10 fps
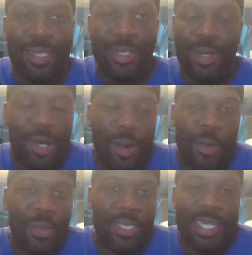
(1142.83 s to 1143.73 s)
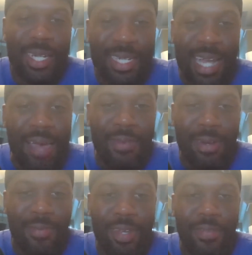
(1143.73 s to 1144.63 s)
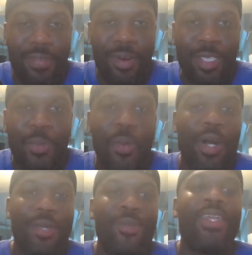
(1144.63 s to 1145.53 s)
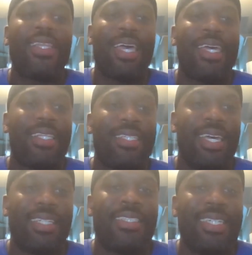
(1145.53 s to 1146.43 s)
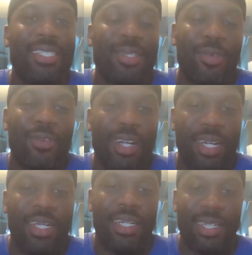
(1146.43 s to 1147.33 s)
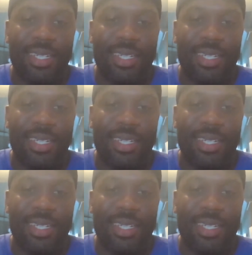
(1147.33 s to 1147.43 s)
So you know what? We're just gonna dive in feet first. Where do you think they can take season three?